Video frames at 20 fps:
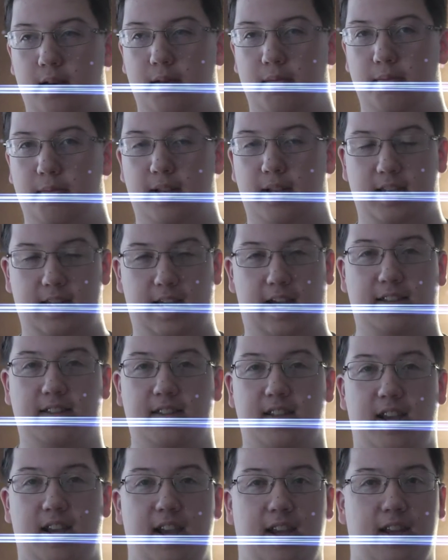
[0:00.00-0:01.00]
But yeah,
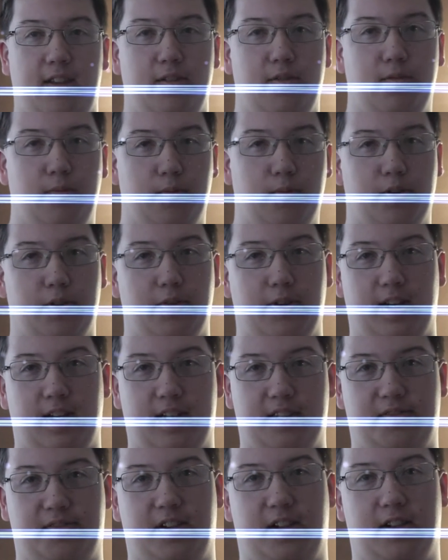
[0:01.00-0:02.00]
today we're doing
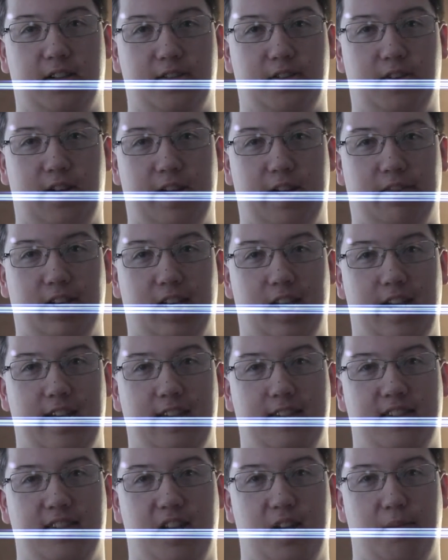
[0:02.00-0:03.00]
lens flares. So I have a light
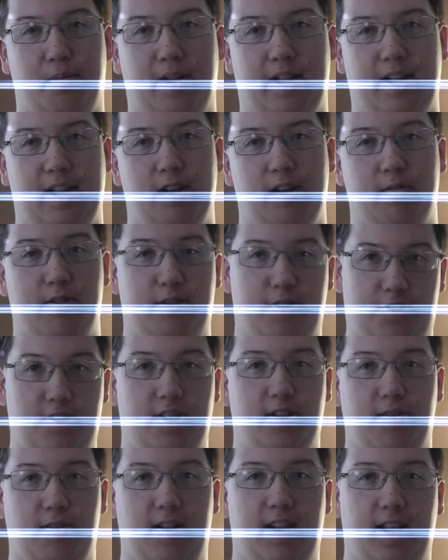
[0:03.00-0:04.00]
set up right here, which is
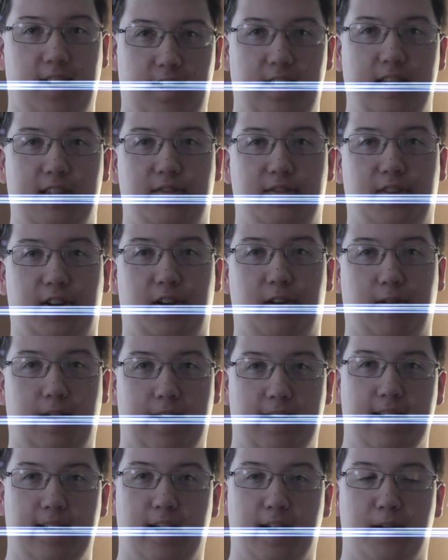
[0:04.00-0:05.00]
generating a lens flare
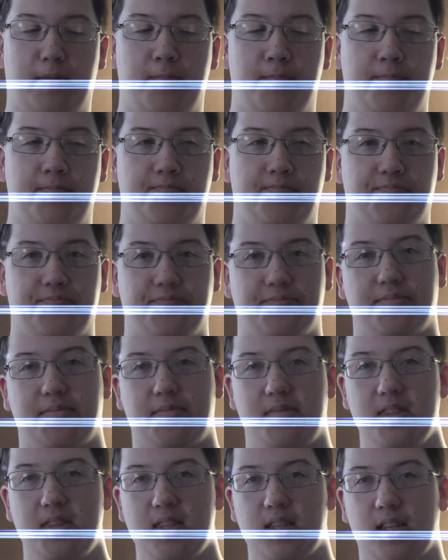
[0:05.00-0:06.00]
right now.
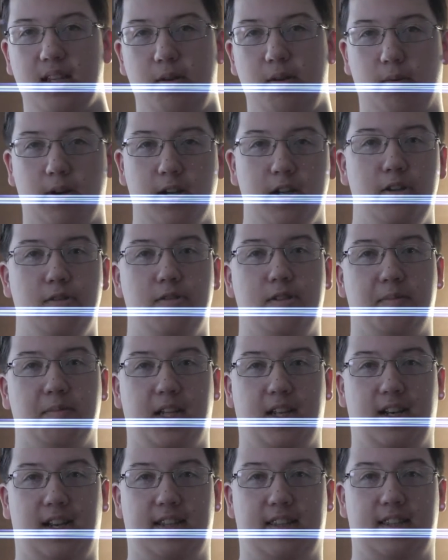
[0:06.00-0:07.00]
And we're gonna do
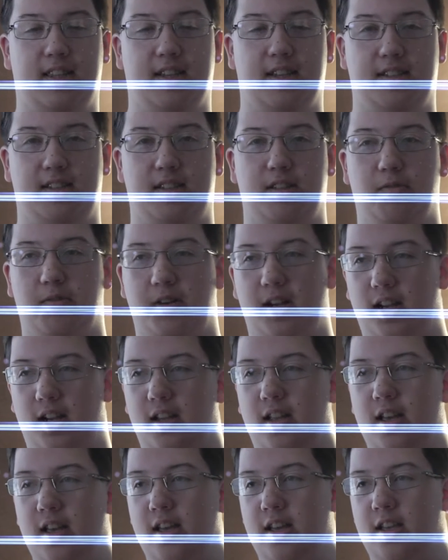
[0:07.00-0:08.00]
something like this. We're not,
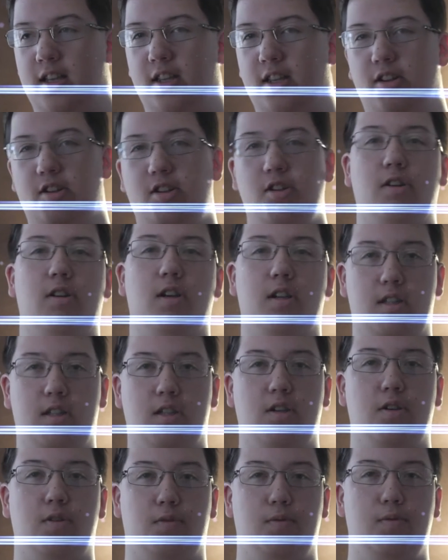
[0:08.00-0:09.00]
you know, you could
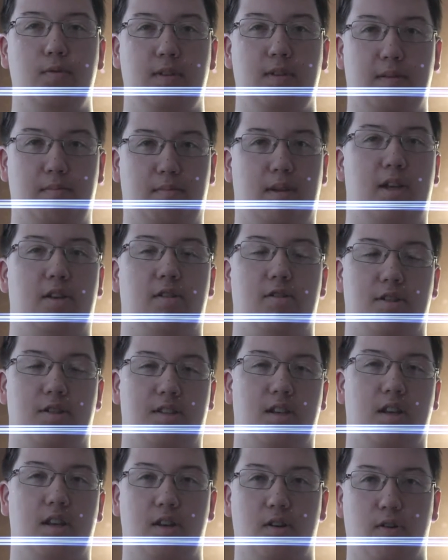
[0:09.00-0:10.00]
do in Blender just
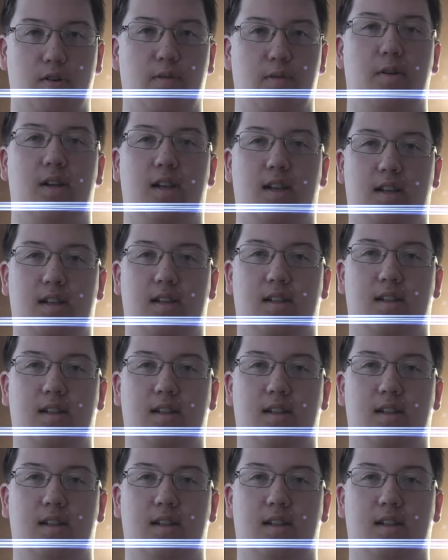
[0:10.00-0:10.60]
a normal